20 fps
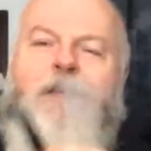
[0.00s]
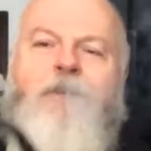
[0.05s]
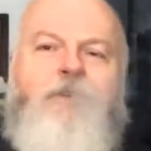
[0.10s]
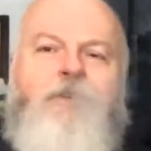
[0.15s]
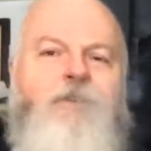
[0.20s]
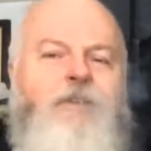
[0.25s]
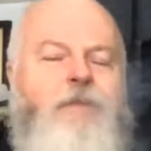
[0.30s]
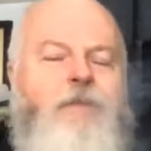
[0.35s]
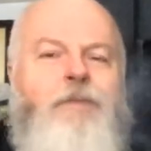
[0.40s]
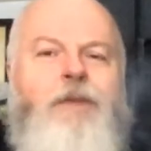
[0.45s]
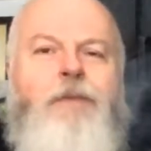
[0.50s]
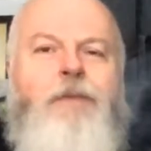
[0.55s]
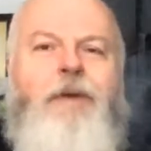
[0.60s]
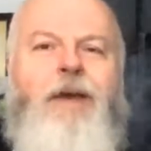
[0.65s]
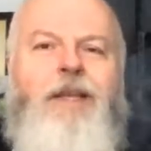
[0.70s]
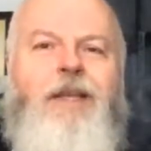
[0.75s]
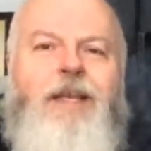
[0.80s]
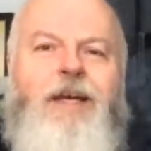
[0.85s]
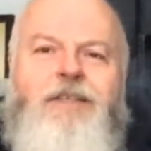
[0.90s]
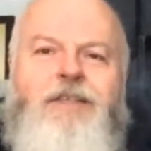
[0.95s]
there's something
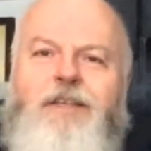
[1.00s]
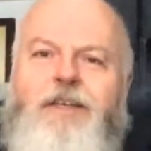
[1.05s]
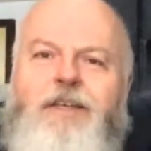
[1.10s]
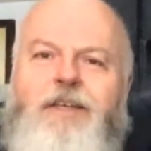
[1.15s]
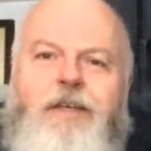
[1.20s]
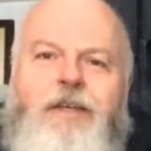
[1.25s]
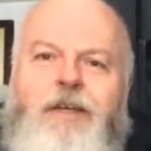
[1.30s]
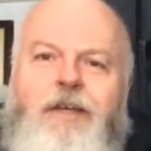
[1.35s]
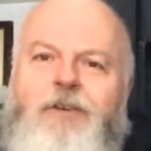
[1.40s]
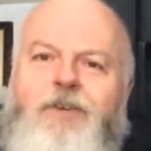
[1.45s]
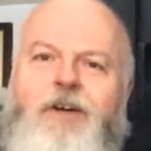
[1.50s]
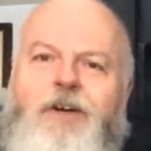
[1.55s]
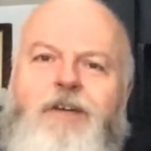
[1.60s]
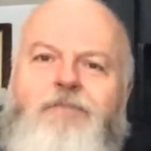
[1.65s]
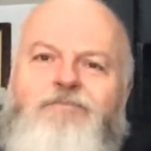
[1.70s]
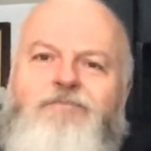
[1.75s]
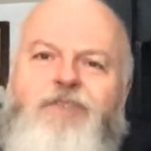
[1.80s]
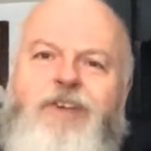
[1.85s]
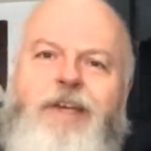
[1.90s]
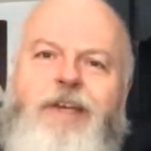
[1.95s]
about Latakia
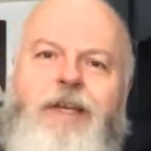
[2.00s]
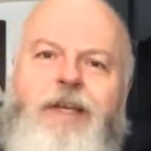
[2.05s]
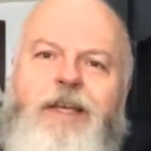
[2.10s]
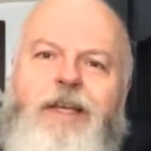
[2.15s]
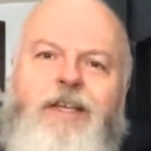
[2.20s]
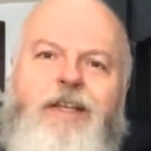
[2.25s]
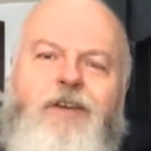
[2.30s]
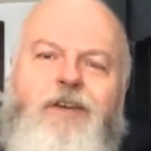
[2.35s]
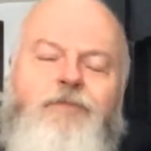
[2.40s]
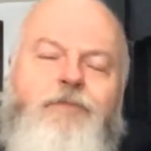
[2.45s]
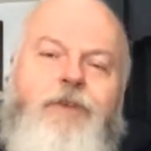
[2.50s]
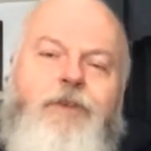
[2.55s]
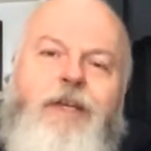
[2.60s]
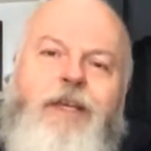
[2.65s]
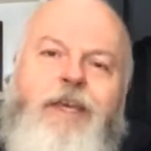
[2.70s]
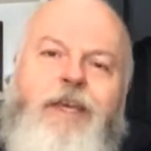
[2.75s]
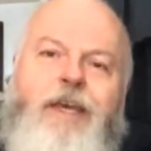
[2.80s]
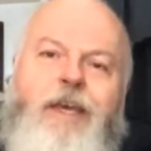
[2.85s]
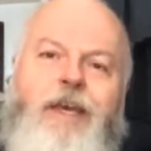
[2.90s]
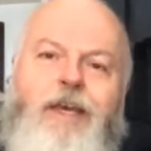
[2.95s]
I really don't
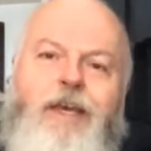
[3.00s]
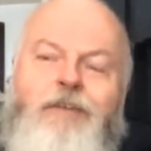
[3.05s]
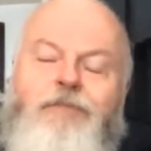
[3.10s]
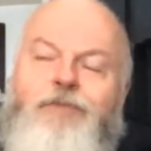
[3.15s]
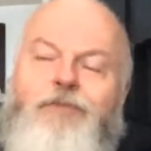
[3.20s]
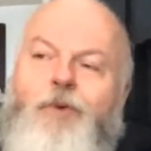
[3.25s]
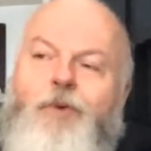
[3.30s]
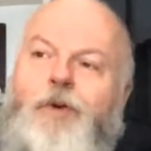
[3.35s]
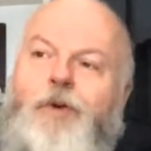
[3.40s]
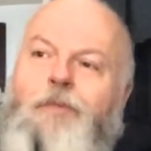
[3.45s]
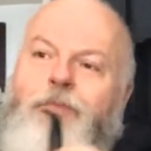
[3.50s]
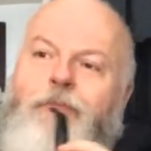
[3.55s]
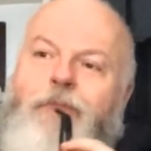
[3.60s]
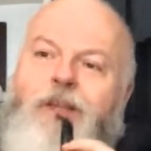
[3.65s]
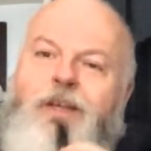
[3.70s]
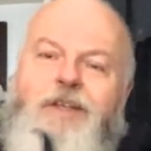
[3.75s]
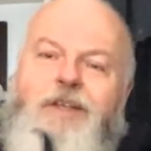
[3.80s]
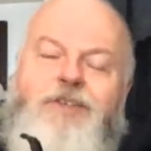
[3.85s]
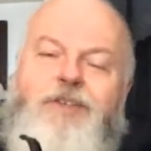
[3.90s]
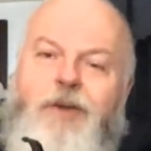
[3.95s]
really care for,
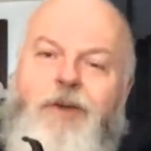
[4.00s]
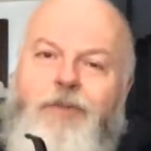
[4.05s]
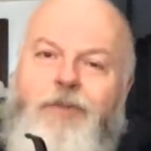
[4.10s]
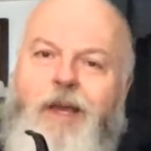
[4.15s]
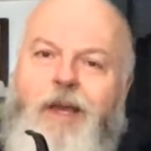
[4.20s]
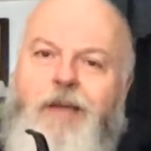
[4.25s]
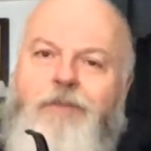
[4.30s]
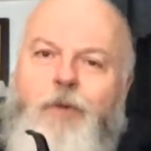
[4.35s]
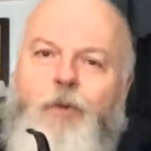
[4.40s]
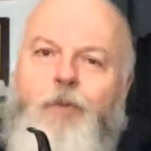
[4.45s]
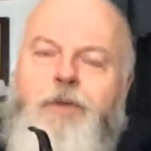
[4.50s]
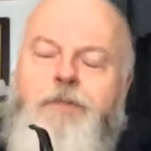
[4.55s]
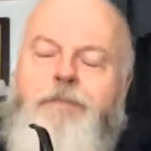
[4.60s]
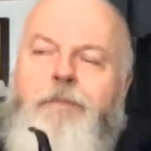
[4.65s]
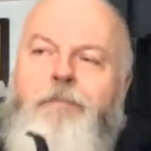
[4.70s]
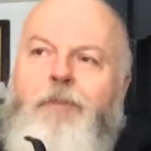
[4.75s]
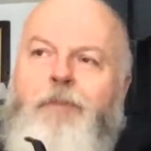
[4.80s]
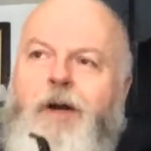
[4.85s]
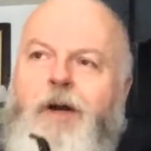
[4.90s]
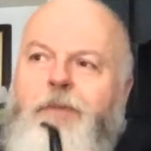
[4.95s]
and so they've always
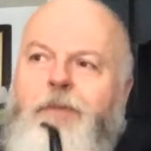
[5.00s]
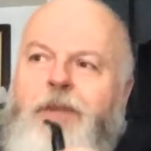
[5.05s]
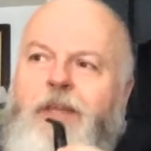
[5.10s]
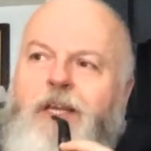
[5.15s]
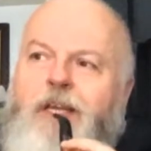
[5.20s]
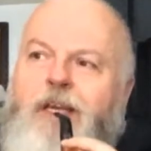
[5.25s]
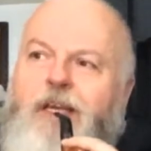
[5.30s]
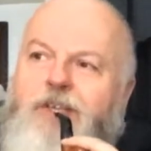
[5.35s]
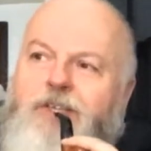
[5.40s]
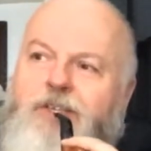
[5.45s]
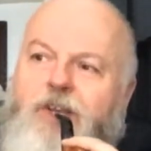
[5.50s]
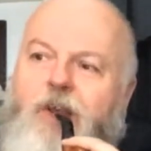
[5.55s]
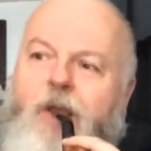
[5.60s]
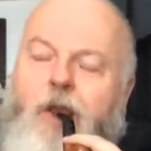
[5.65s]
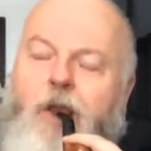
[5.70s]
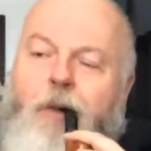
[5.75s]
been bottom of the list.